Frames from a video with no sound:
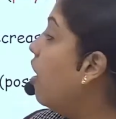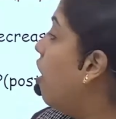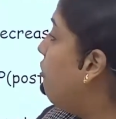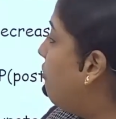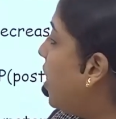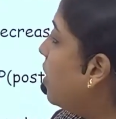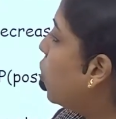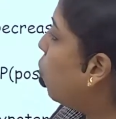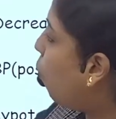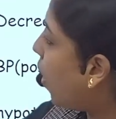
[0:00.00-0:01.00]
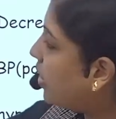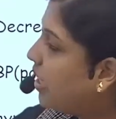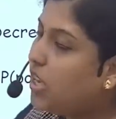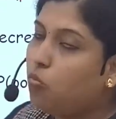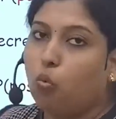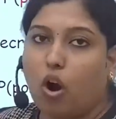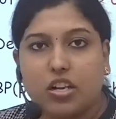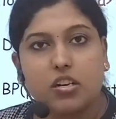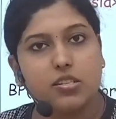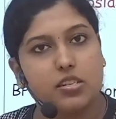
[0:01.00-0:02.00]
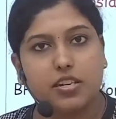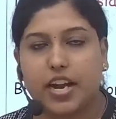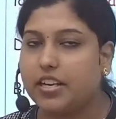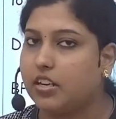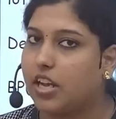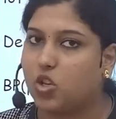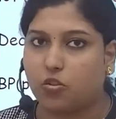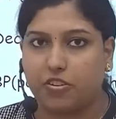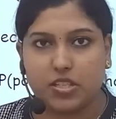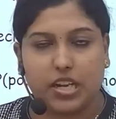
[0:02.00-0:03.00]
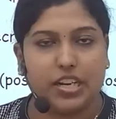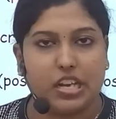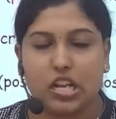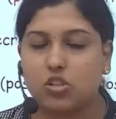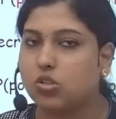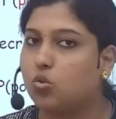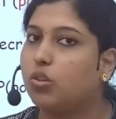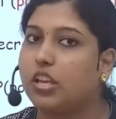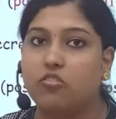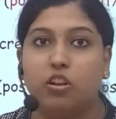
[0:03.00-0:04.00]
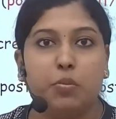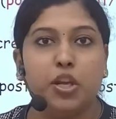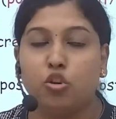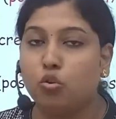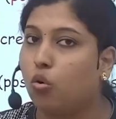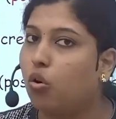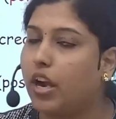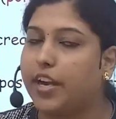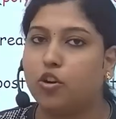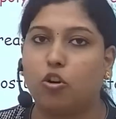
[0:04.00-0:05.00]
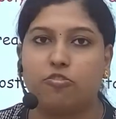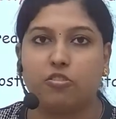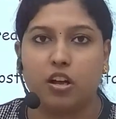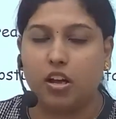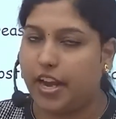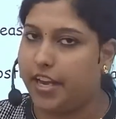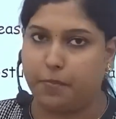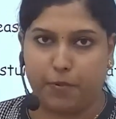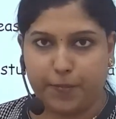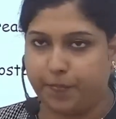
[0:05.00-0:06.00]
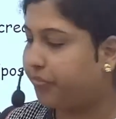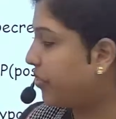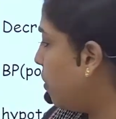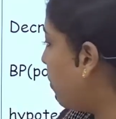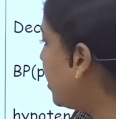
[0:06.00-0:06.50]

when only water is retained in case of SIDH, so there will be no kind of edema, right?